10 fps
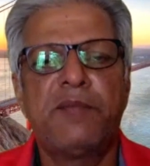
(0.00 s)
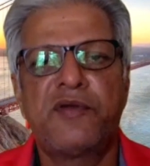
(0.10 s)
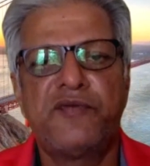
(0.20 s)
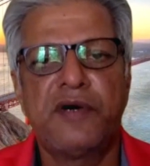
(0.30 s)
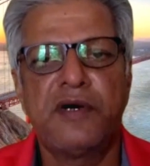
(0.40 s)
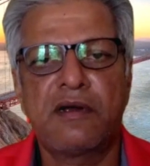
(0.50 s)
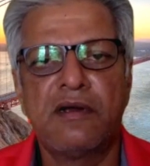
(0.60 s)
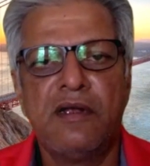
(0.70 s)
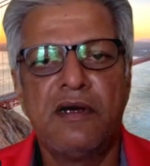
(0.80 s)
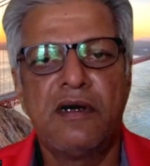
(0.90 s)
prefer
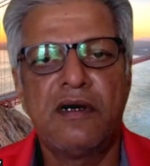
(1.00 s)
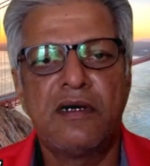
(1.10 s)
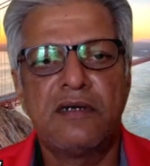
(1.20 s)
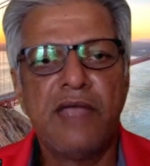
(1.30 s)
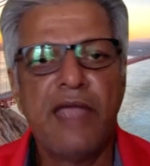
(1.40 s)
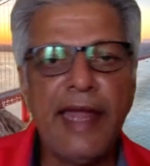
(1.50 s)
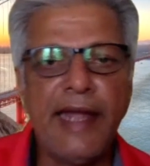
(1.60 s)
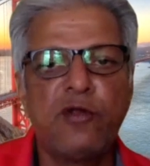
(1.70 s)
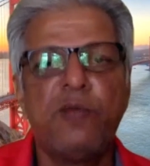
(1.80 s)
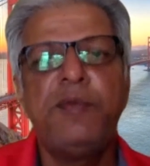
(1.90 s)
A
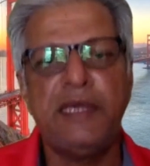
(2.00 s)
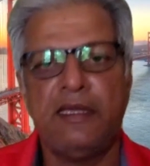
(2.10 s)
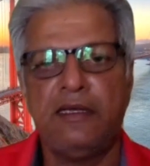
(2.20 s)
to B